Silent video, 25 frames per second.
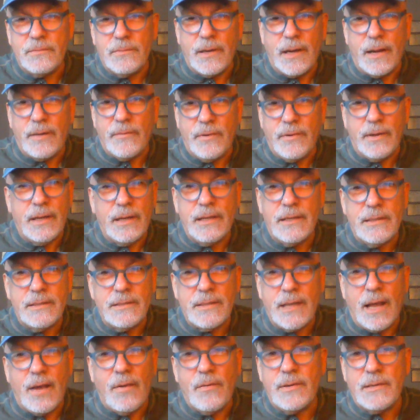whatever it
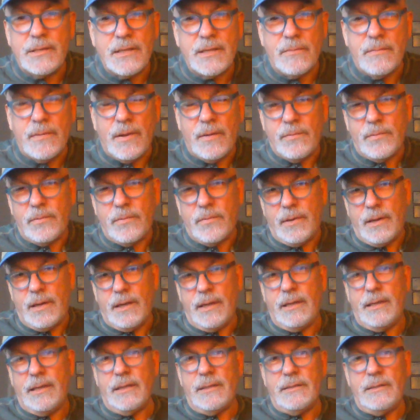is. I always come up with what
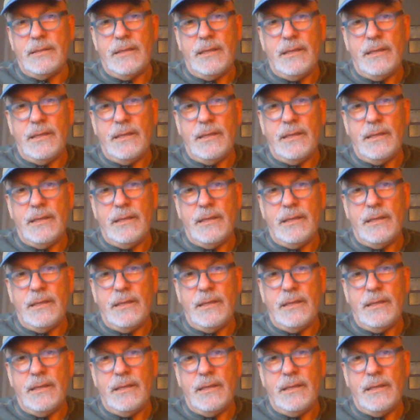it is.